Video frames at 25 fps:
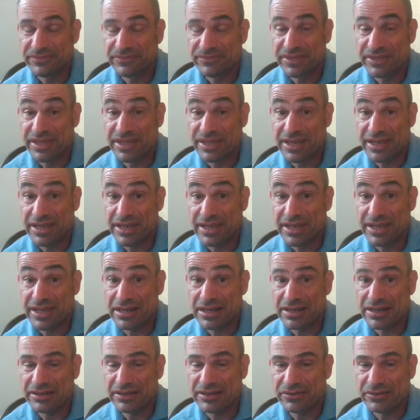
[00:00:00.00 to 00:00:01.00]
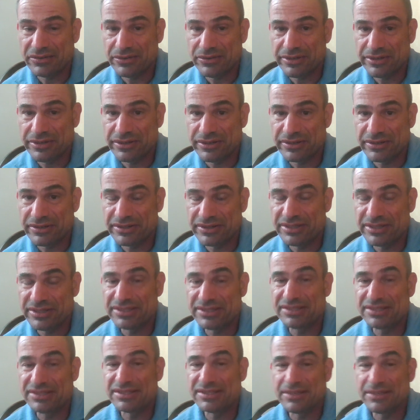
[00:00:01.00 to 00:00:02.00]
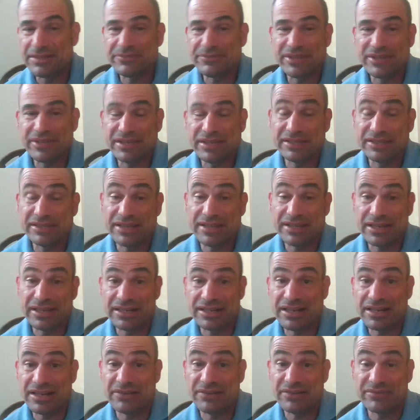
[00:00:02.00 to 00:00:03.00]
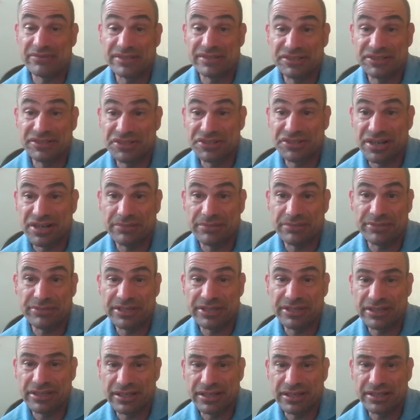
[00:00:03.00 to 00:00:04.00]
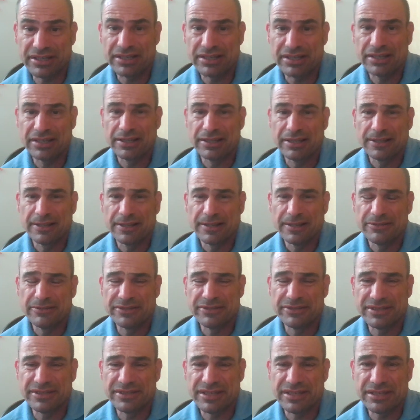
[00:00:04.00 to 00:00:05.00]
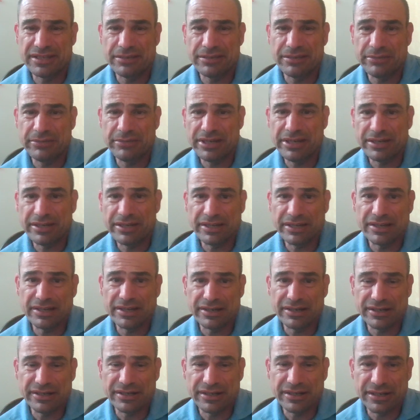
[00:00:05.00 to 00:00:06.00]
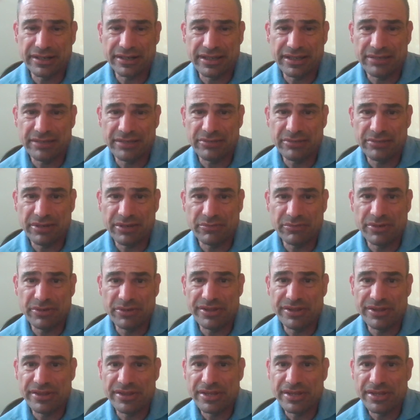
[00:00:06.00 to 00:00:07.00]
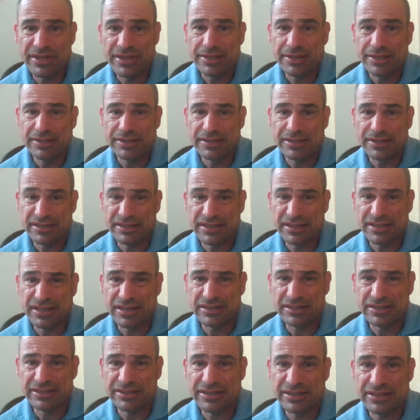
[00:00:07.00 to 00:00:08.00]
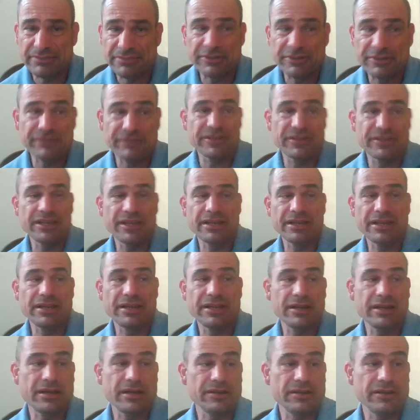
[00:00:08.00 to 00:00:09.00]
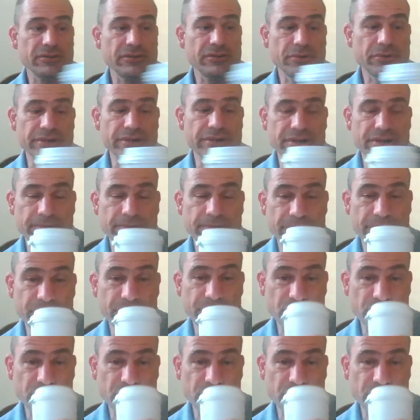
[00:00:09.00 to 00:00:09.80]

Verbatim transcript: the AI lawyer. This is something that I was shopping and just thinking about AI, and I came up with this concept of the AI lawyer.